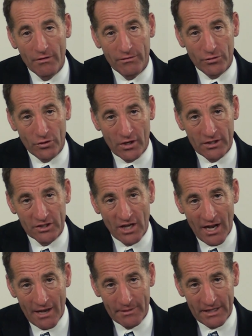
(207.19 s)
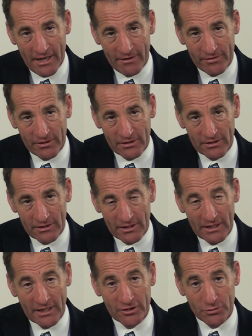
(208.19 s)
for our time and effort
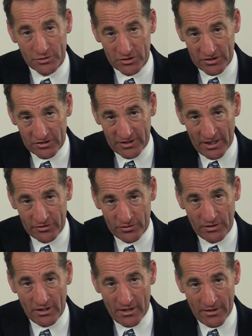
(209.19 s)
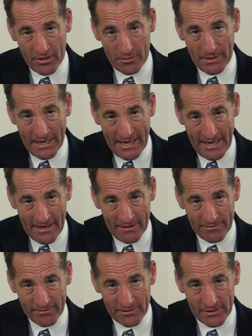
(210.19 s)
unless we're successful on their behalf.